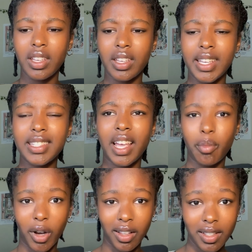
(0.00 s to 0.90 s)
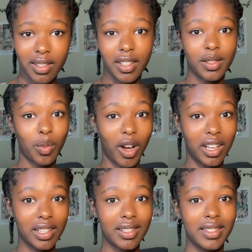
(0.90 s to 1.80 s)
His hypothesis
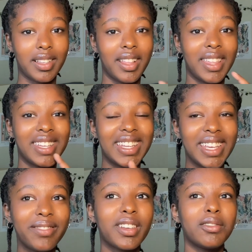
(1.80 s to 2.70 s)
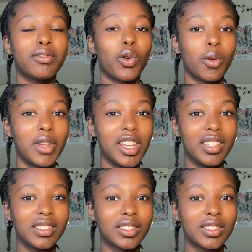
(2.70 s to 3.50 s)
was that if conformity,